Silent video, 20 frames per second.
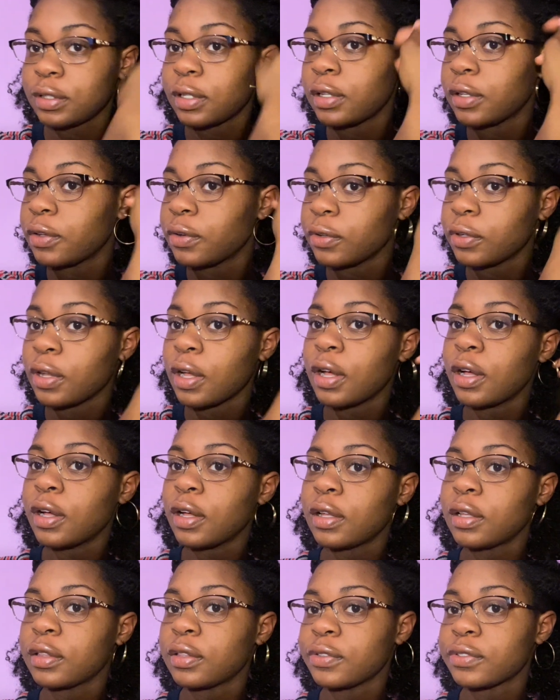
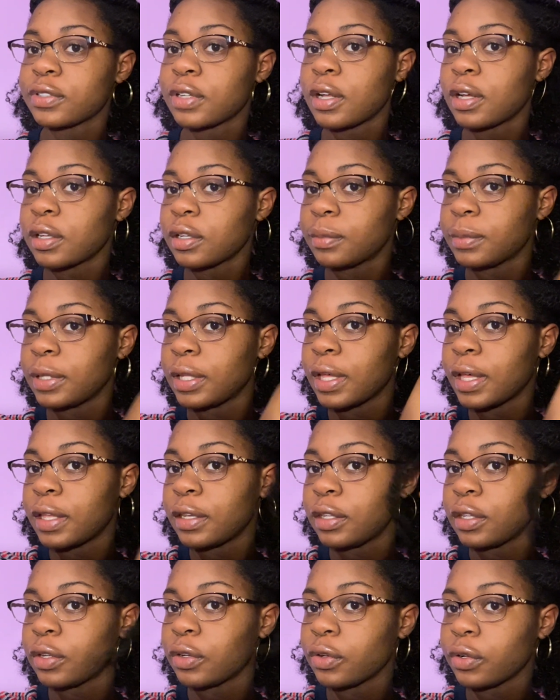There's not going to be
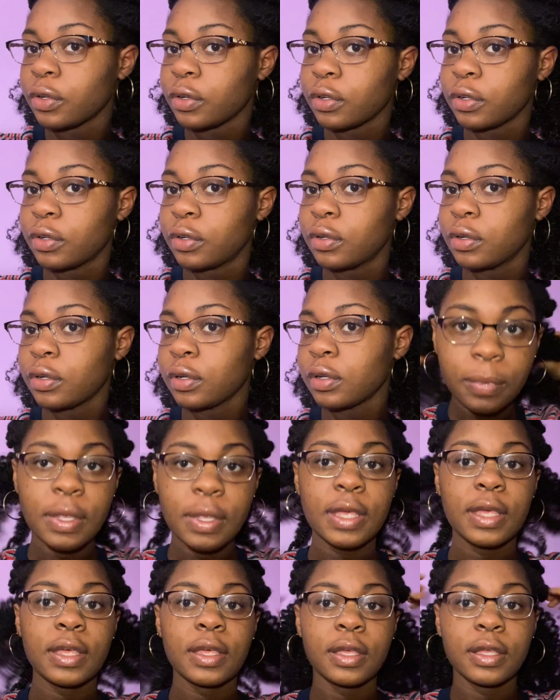any curl,
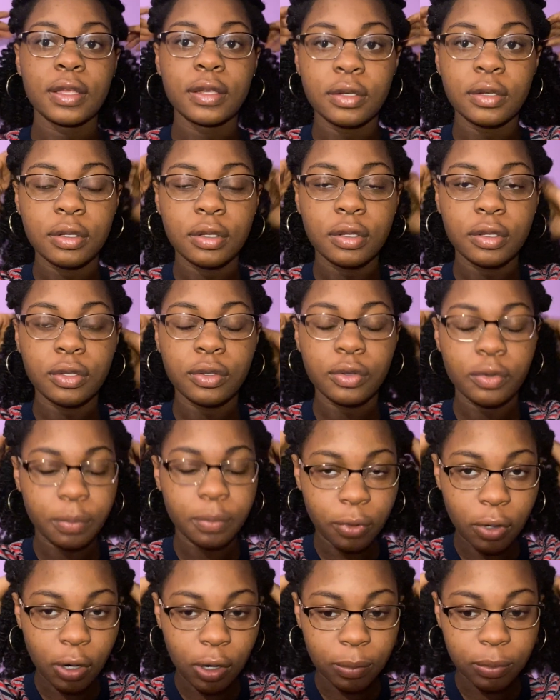and you'll
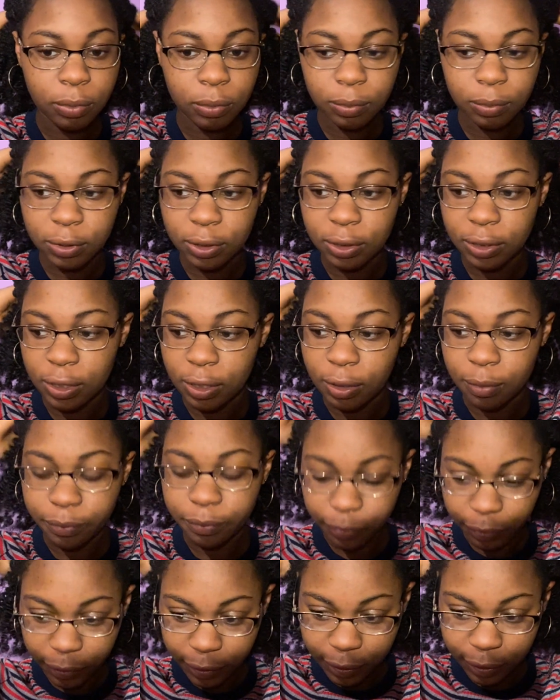probably get
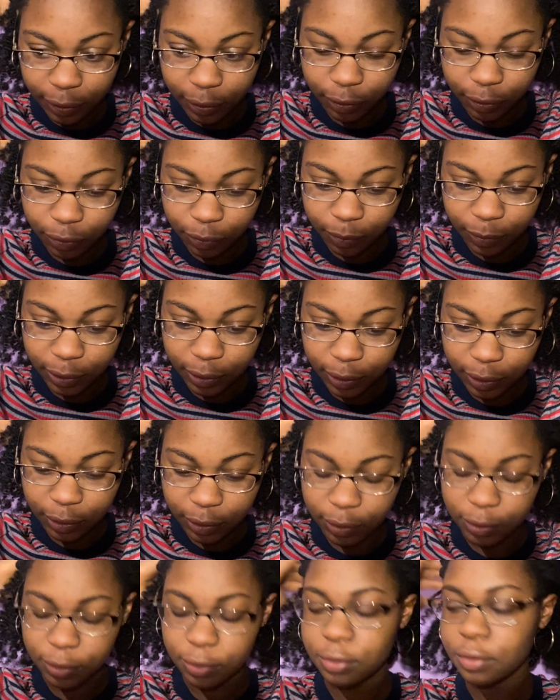breakage
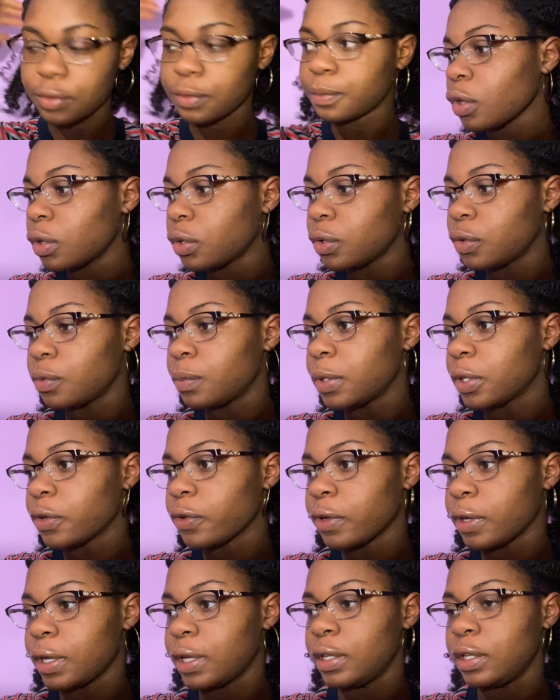because you'd be
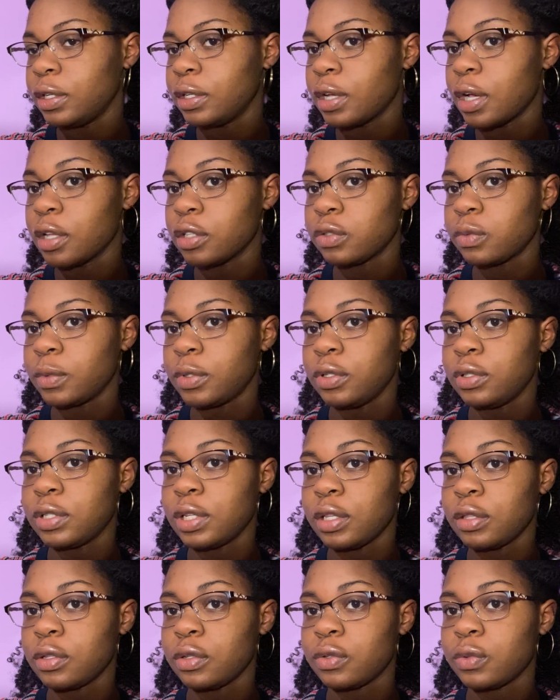creating knots when you
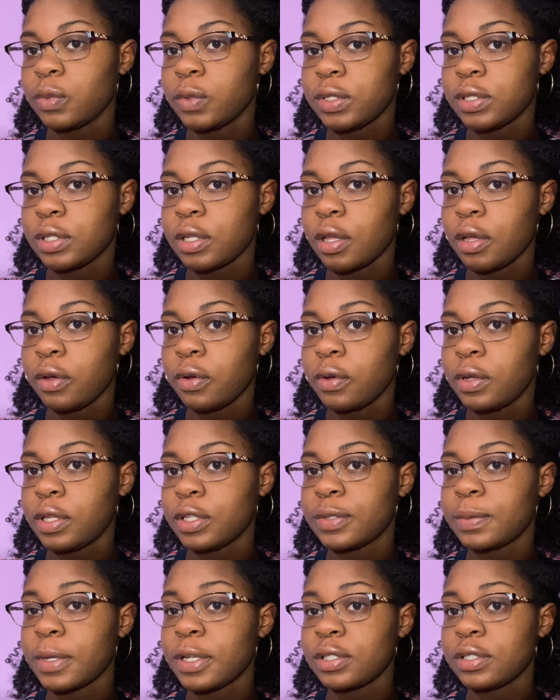take the twist out,
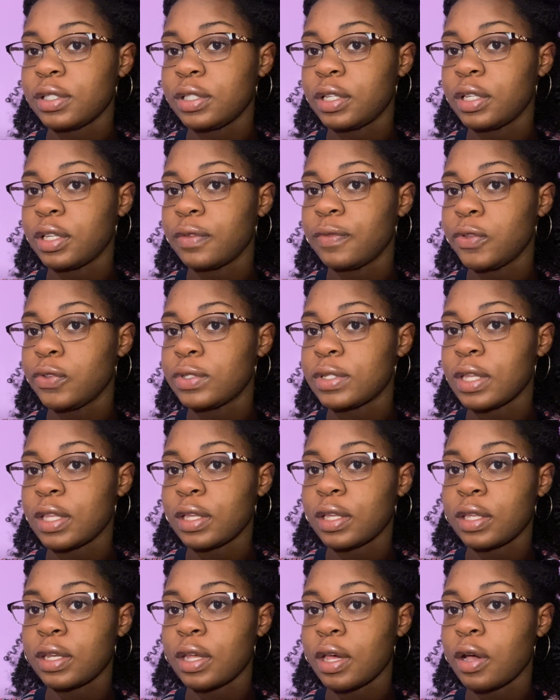especially if you
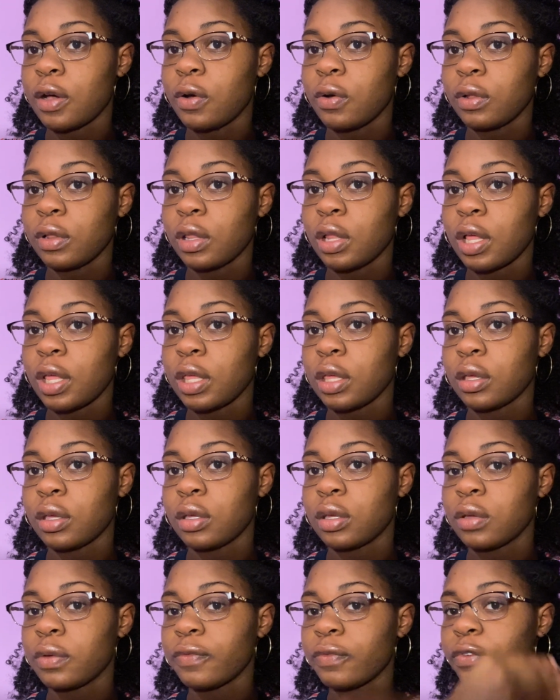take it out
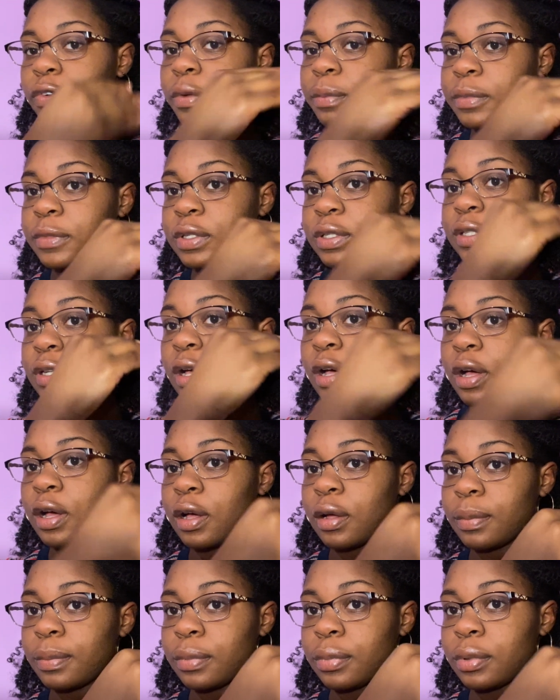from the
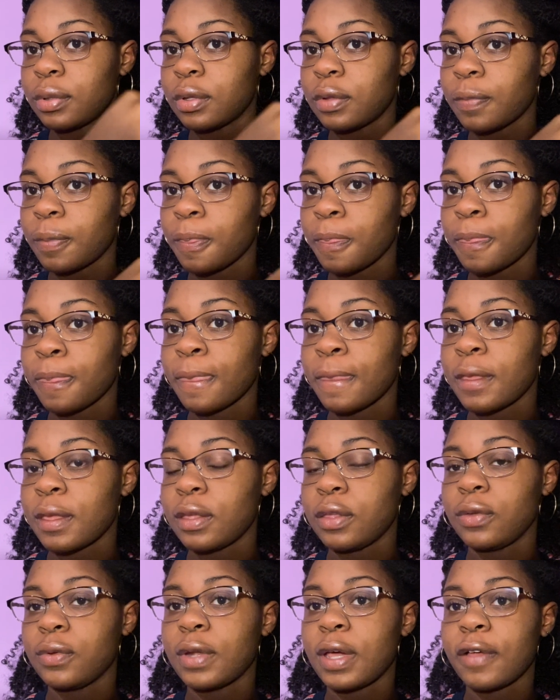top.
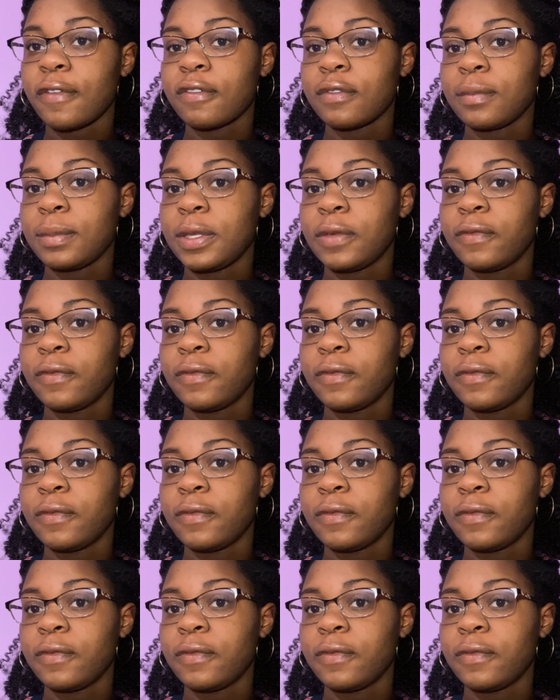You'd have to be